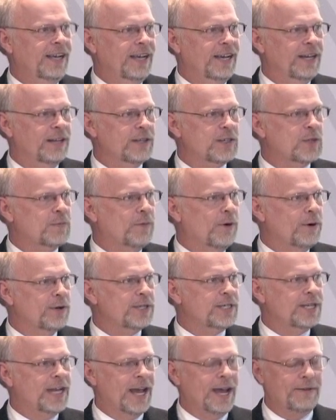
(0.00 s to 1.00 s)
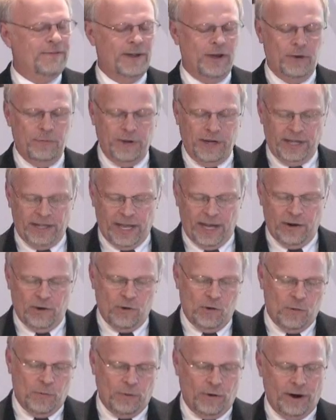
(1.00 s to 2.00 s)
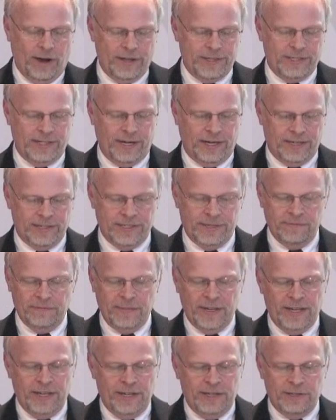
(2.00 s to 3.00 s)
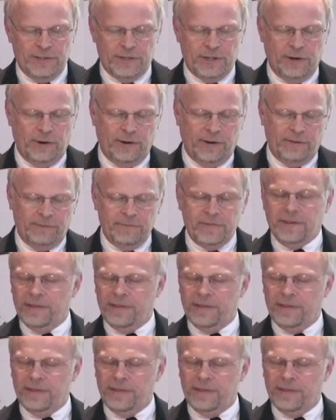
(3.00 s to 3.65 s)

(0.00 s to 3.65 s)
and the support staff helping in that whole process. So